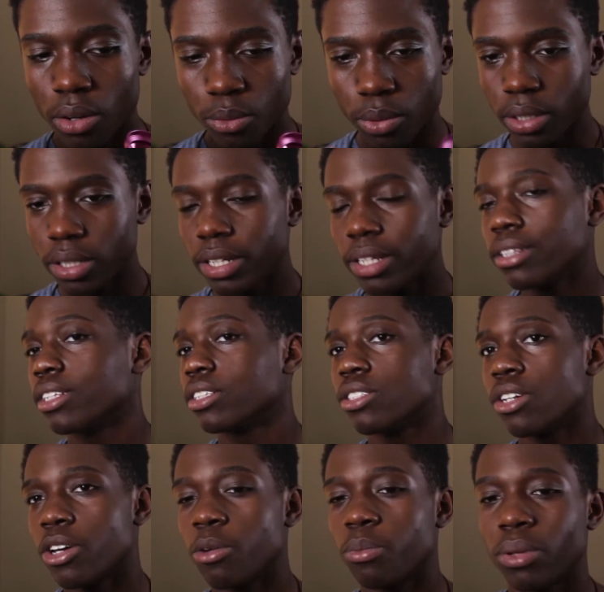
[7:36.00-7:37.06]
really, this
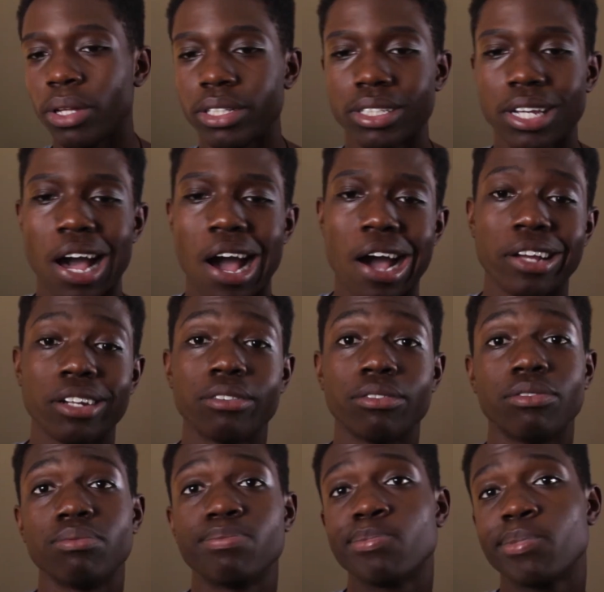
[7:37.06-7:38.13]
yo-yo plays kind
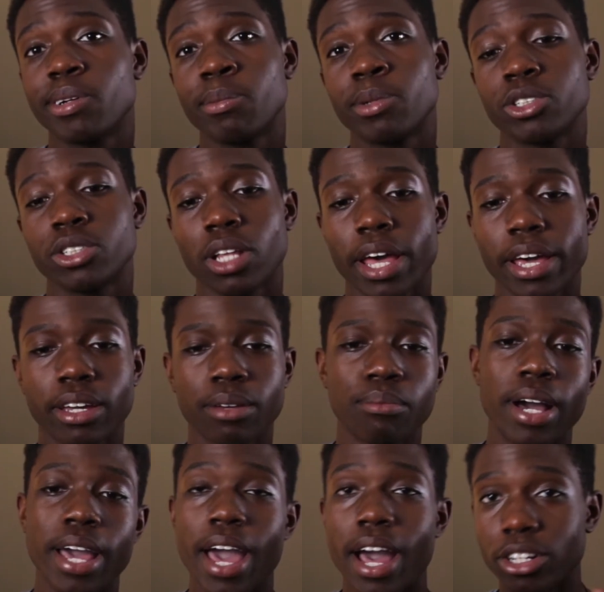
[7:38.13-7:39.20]
of pretty much like
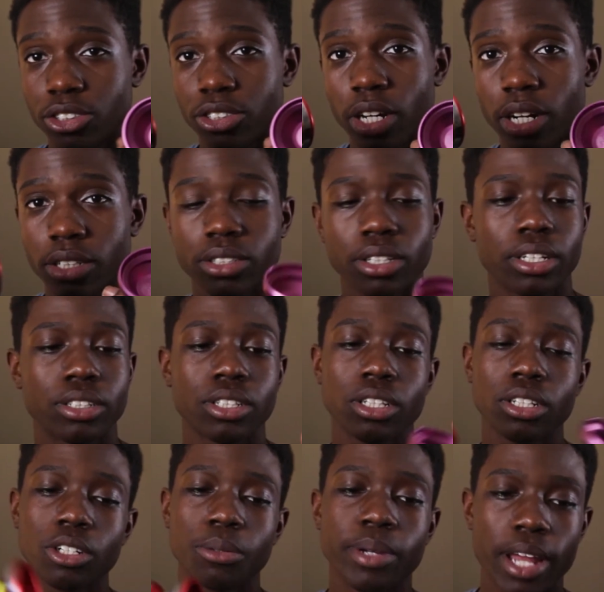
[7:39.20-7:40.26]
my Edge does. It's a
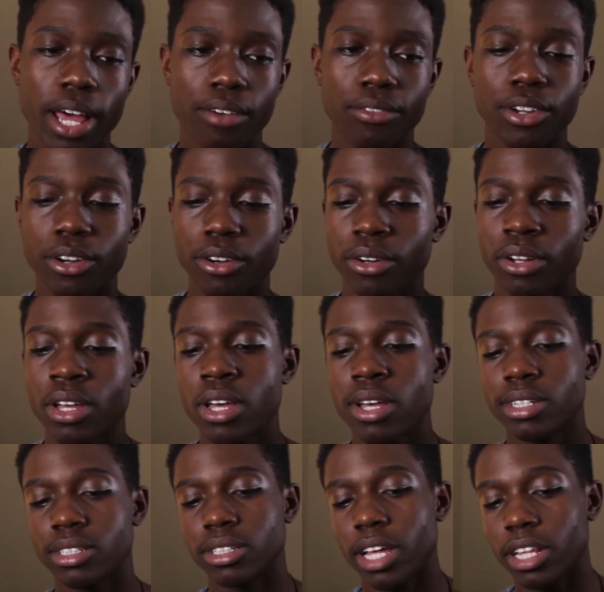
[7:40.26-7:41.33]
little bit heavier,
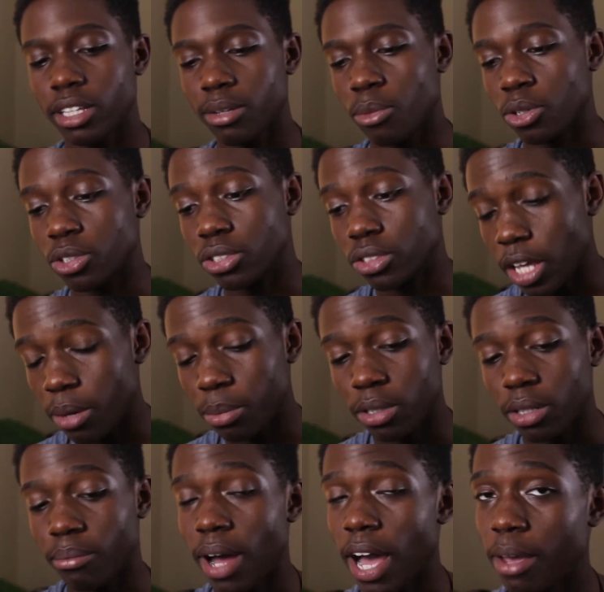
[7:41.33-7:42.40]
slightly more
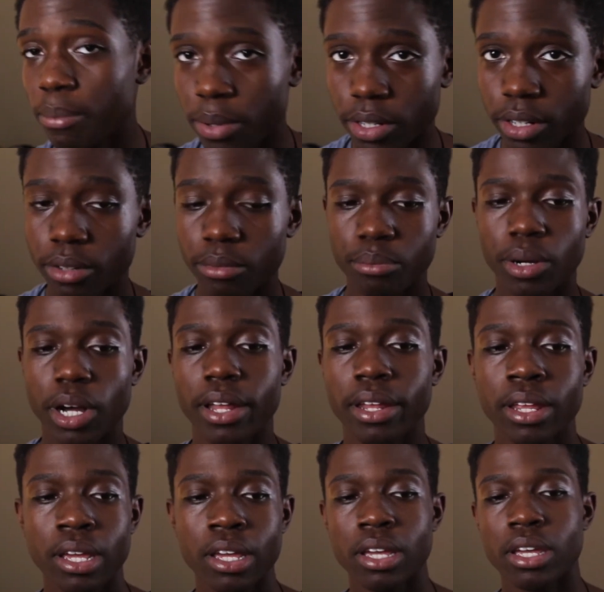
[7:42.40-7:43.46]
stable in my opinion, but
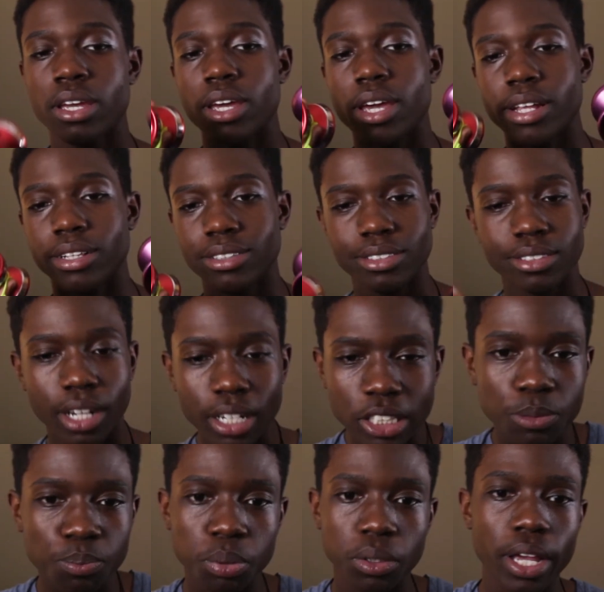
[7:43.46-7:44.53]
it
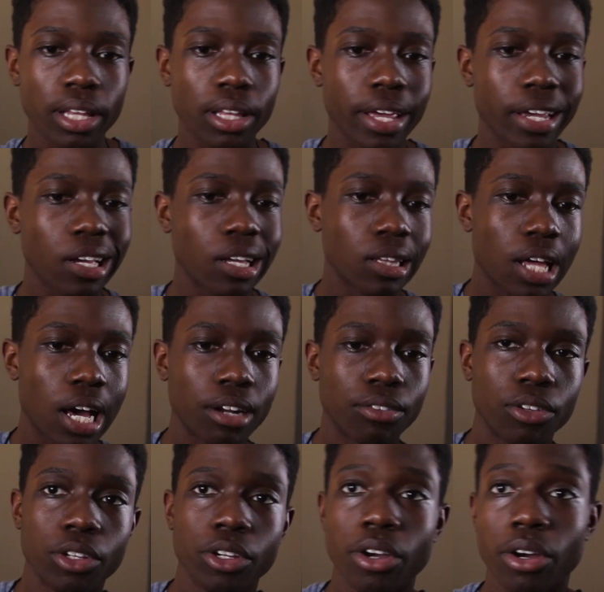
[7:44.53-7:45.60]
does play like a lot
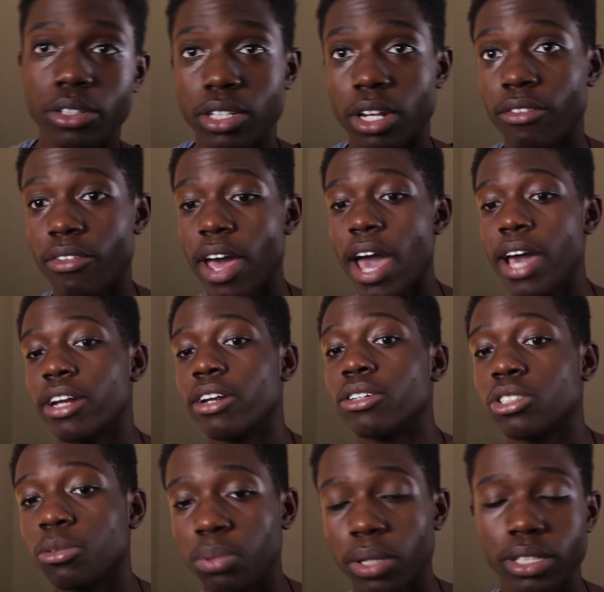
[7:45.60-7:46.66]
of other yo-yos that I've had. It
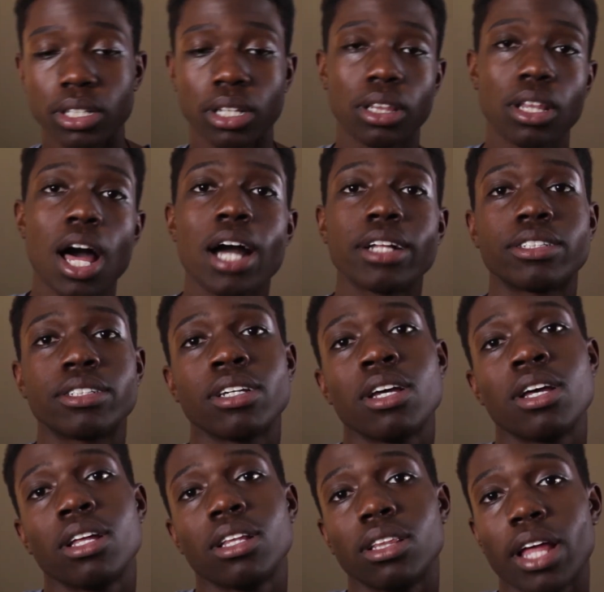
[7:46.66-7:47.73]
also plays a lot
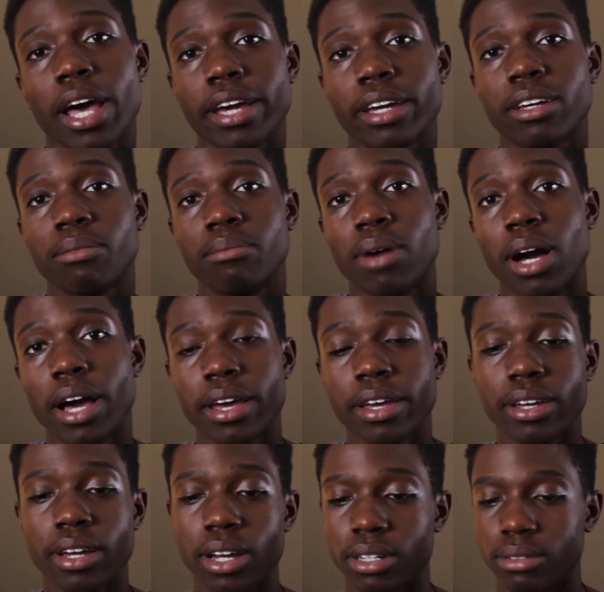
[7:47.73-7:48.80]
like my